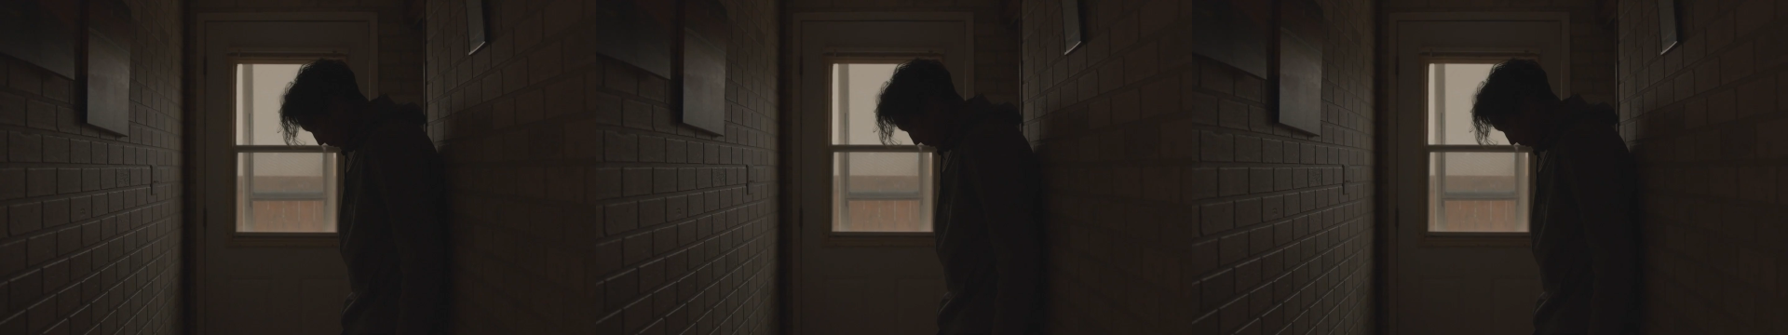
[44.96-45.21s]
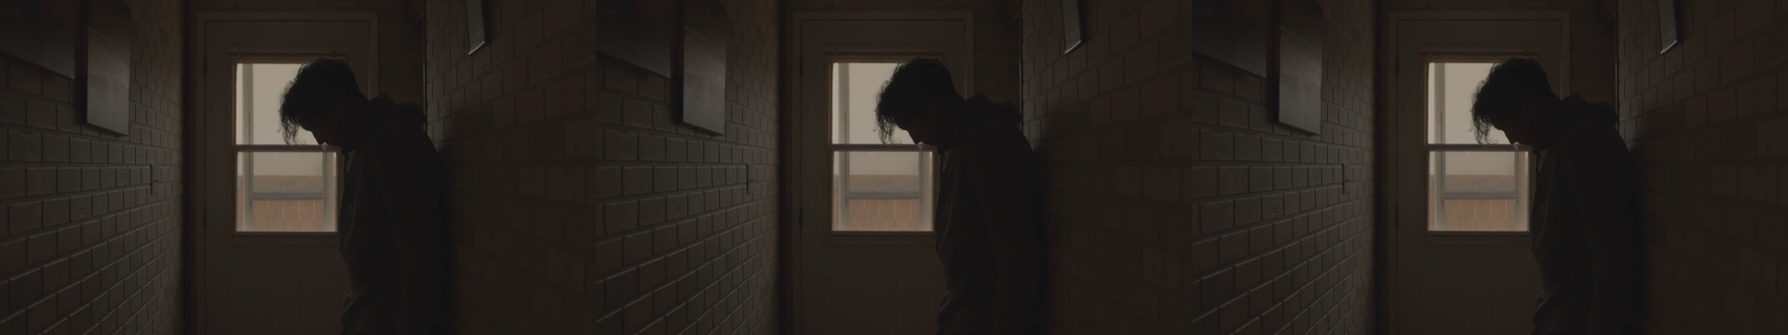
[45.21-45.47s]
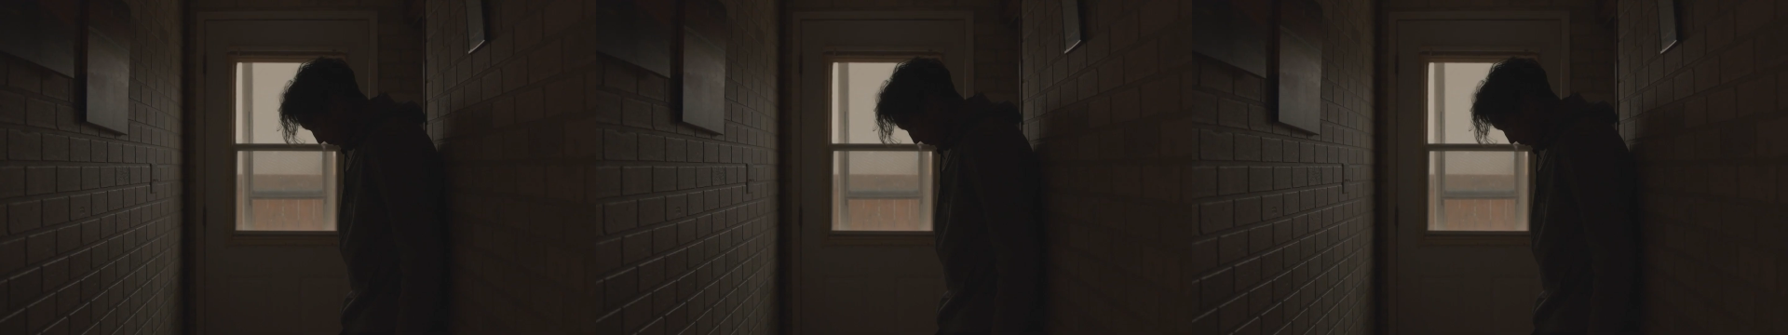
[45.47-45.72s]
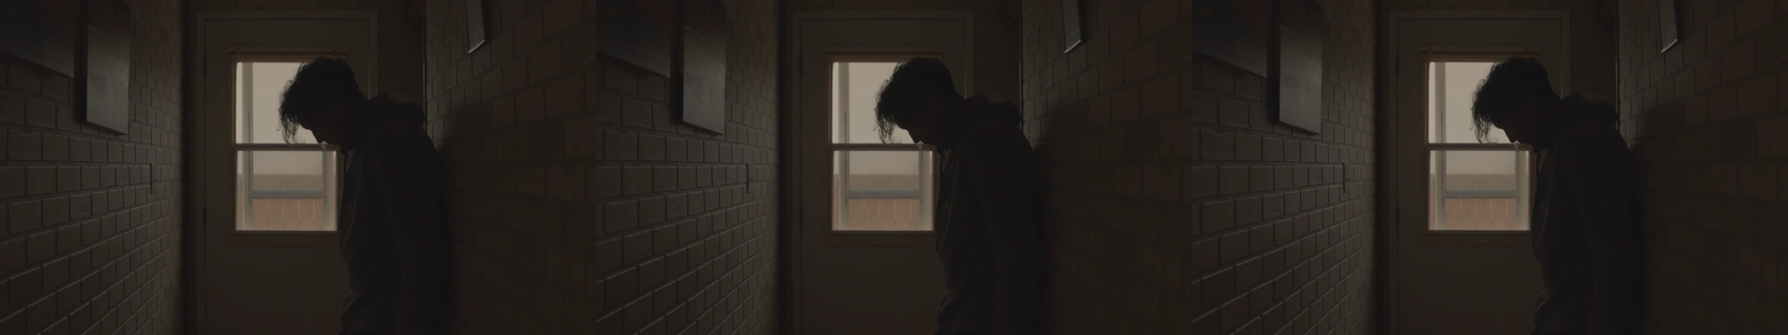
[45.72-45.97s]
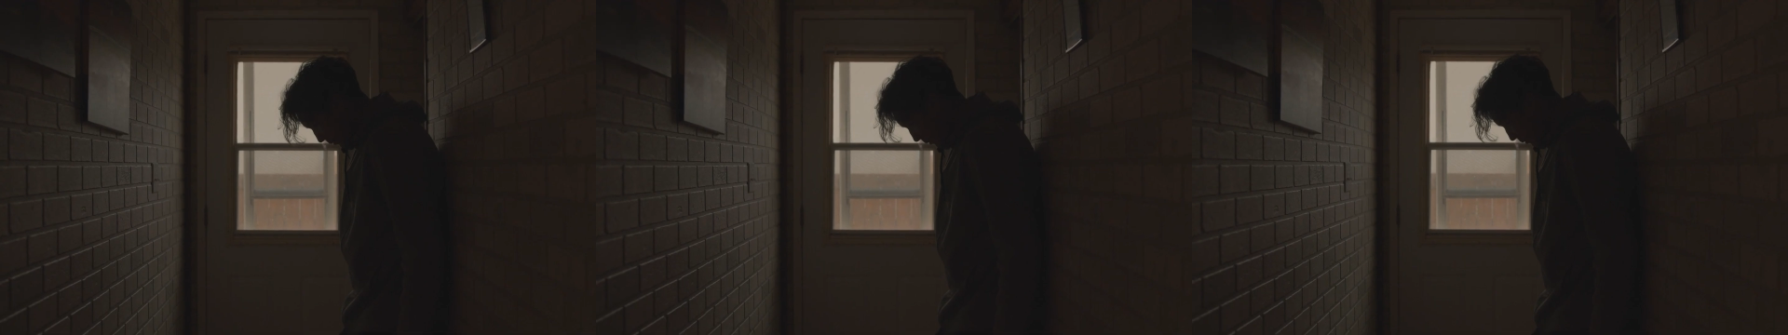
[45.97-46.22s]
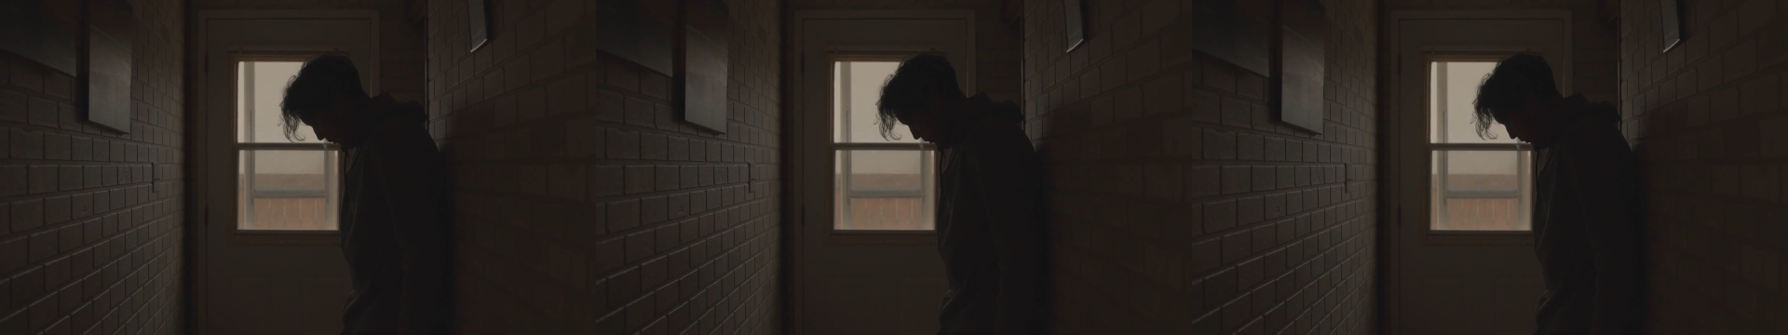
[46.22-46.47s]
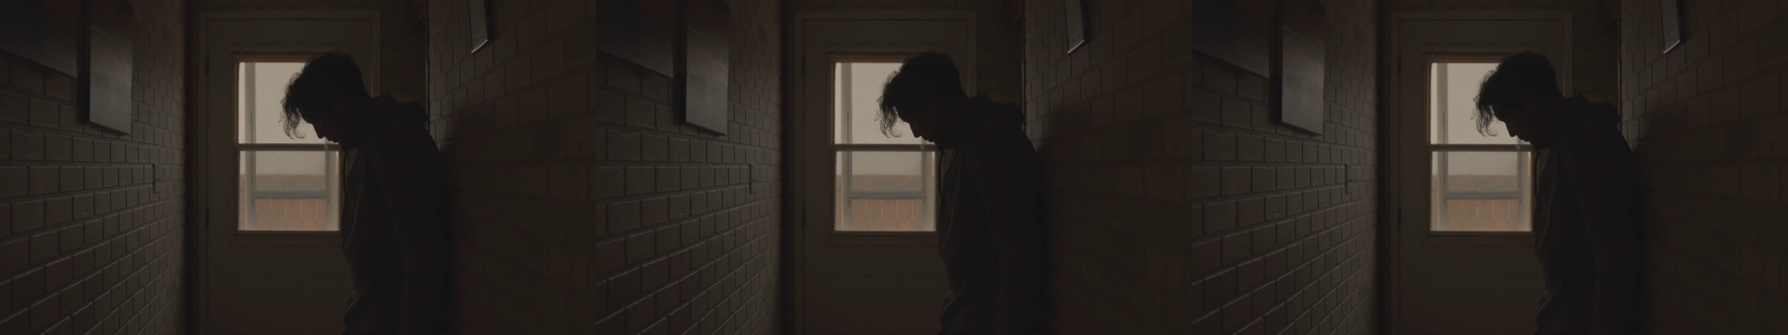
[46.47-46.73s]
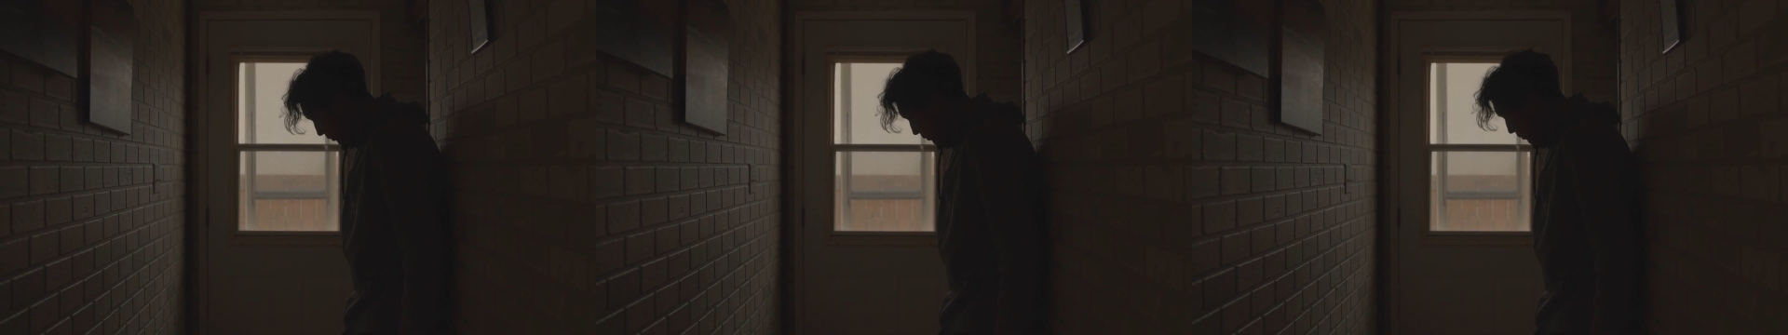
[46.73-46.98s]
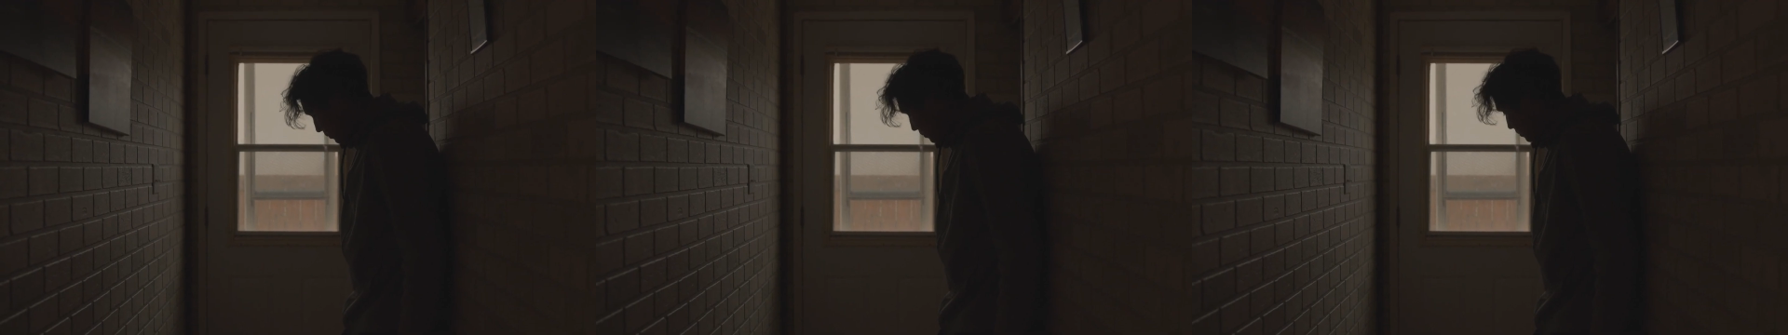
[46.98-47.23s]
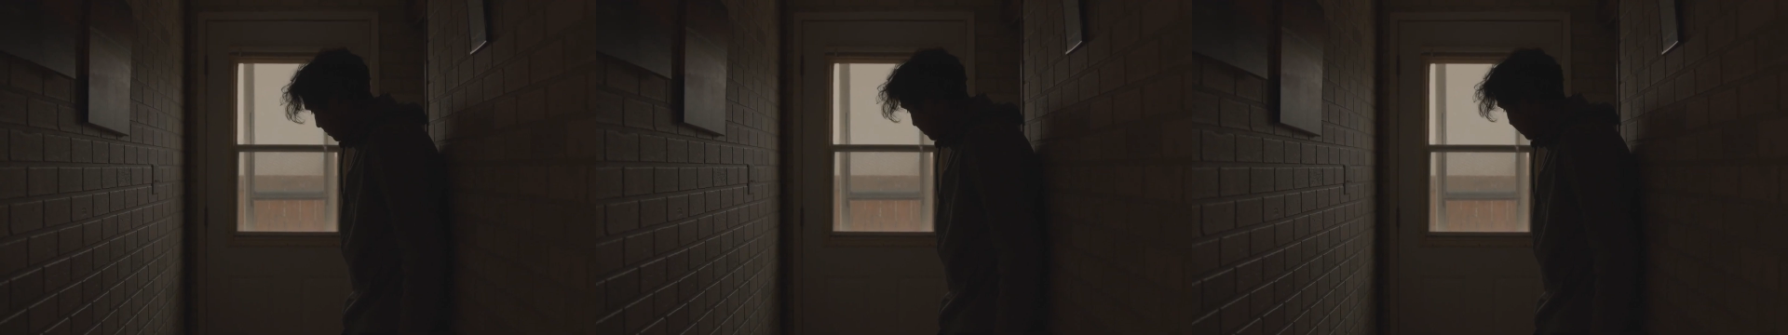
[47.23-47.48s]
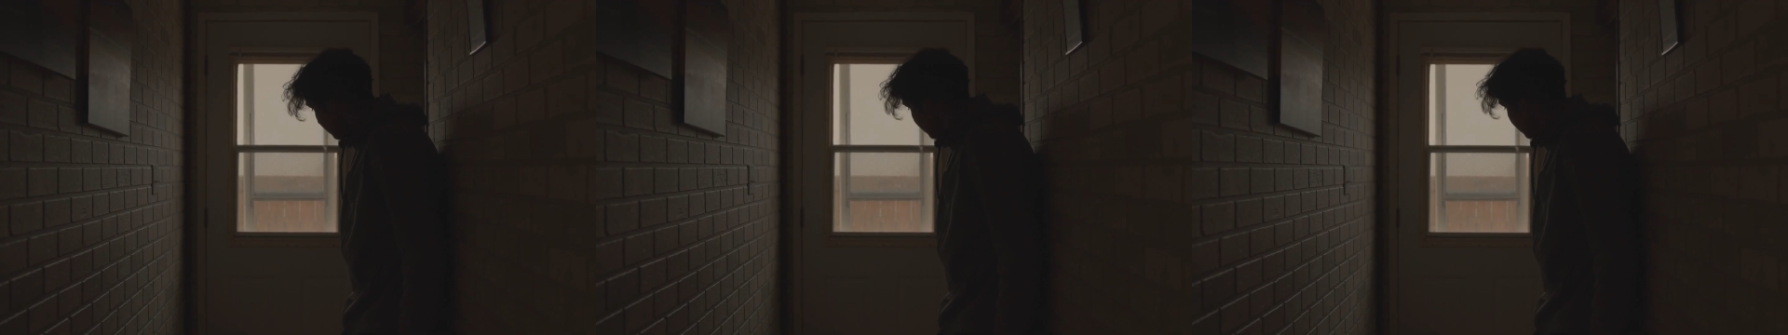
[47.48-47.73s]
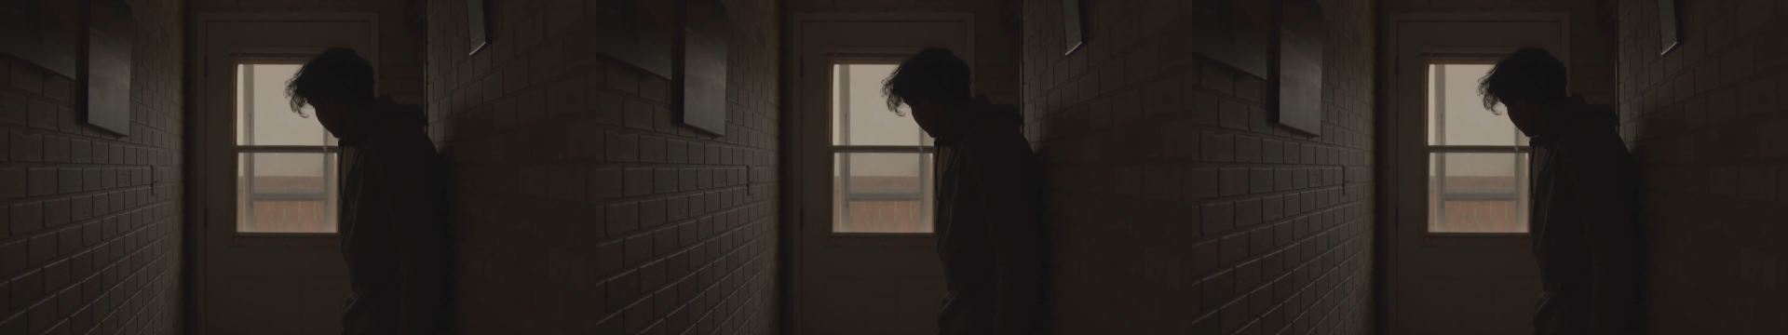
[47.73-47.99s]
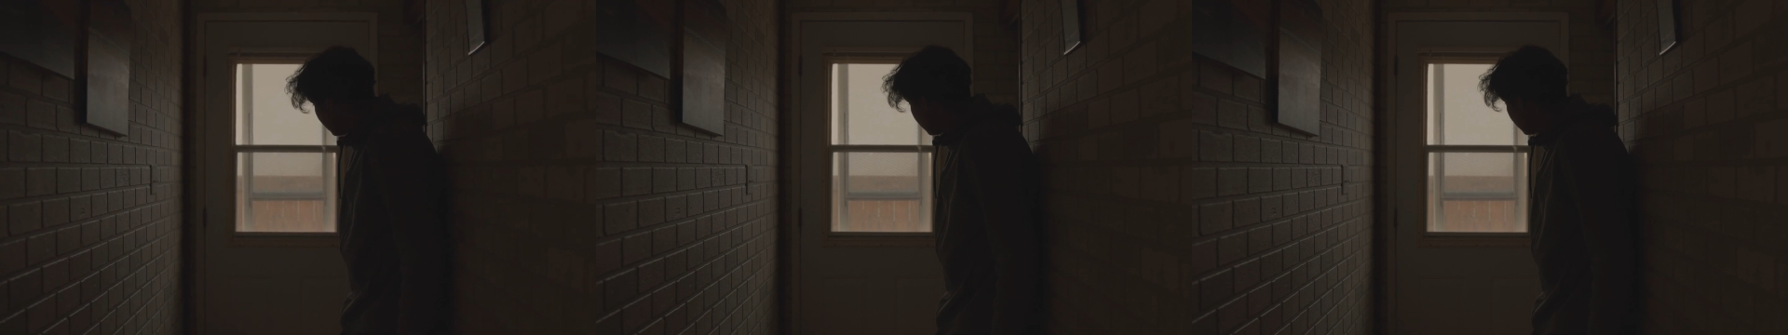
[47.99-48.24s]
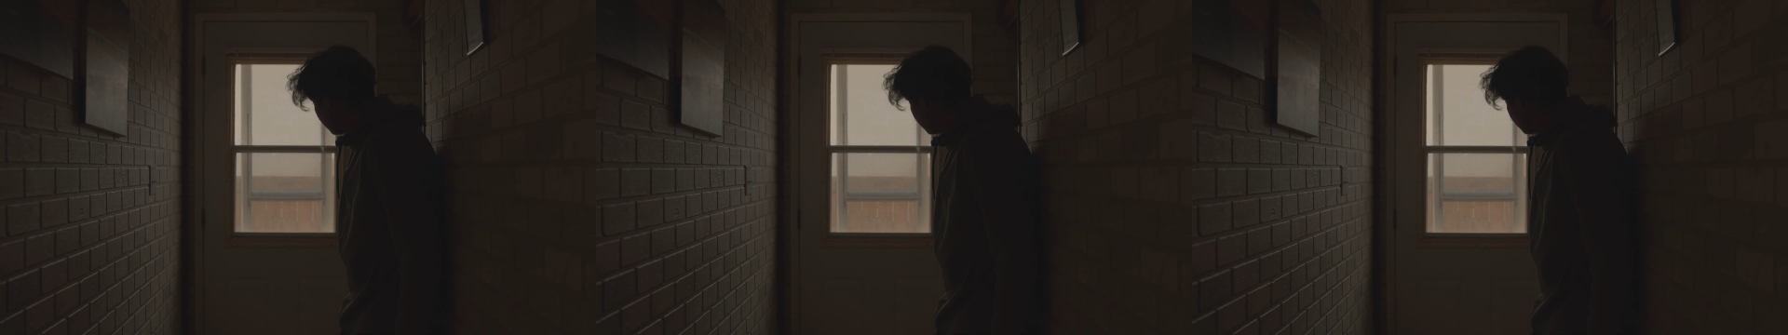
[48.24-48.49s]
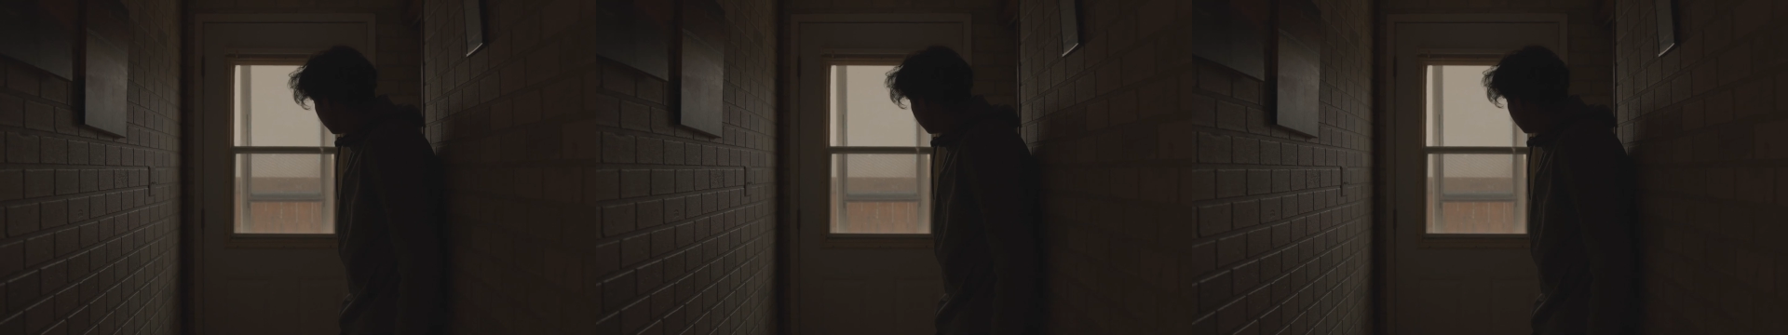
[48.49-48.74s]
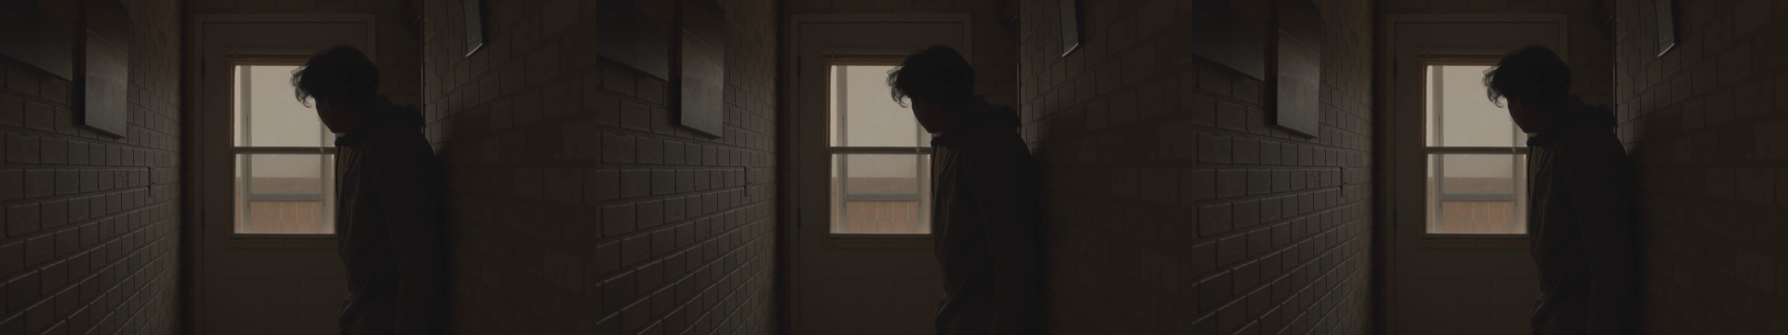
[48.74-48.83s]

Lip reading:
Nobody's mouth can be seen.